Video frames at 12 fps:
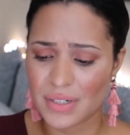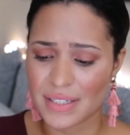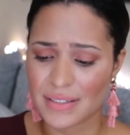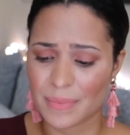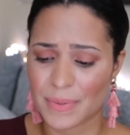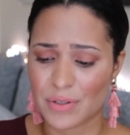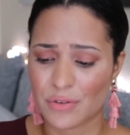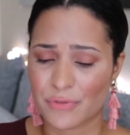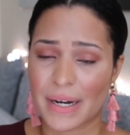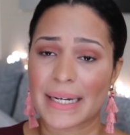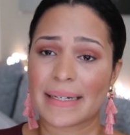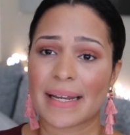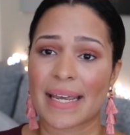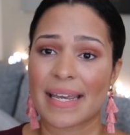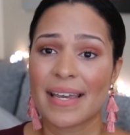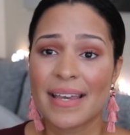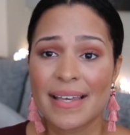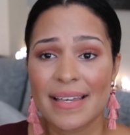on a typical Friday
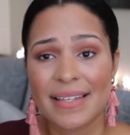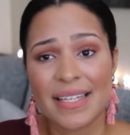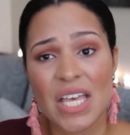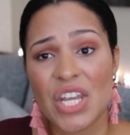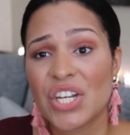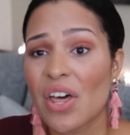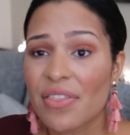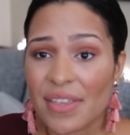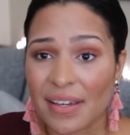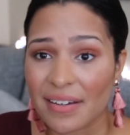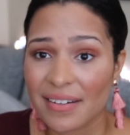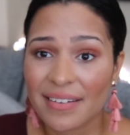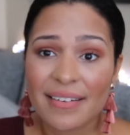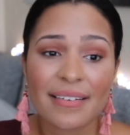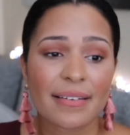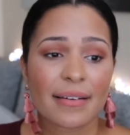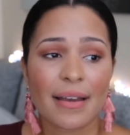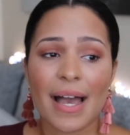night? Nothing.
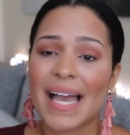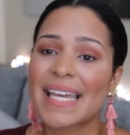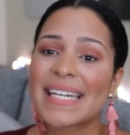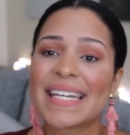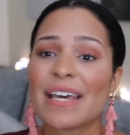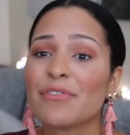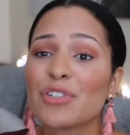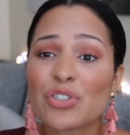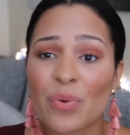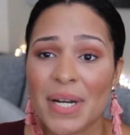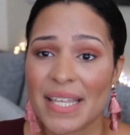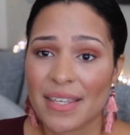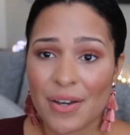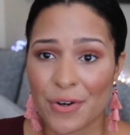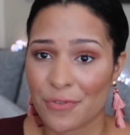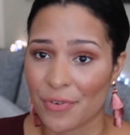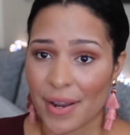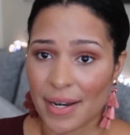I never do anything on
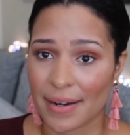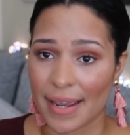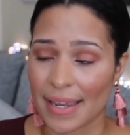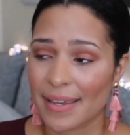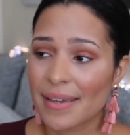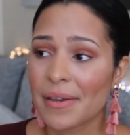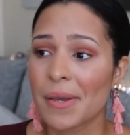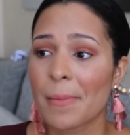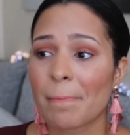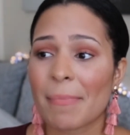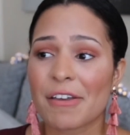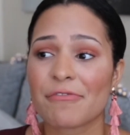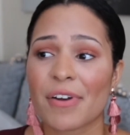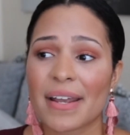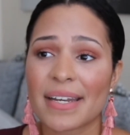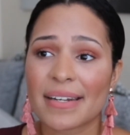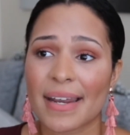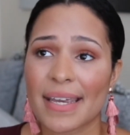a Friday night. My
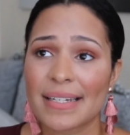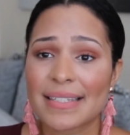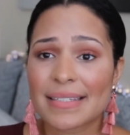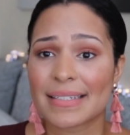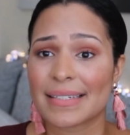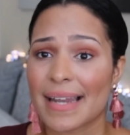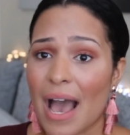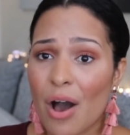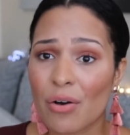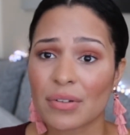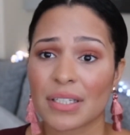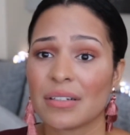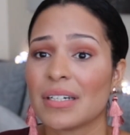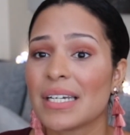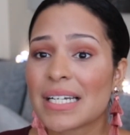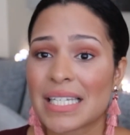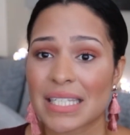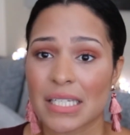Friday nights now literally
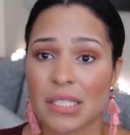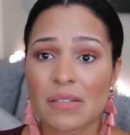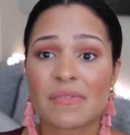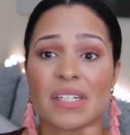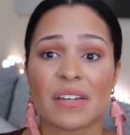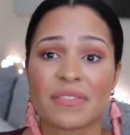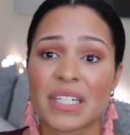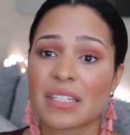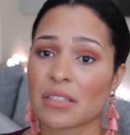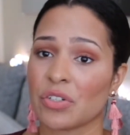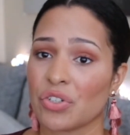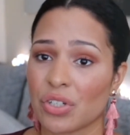consist of Netflix and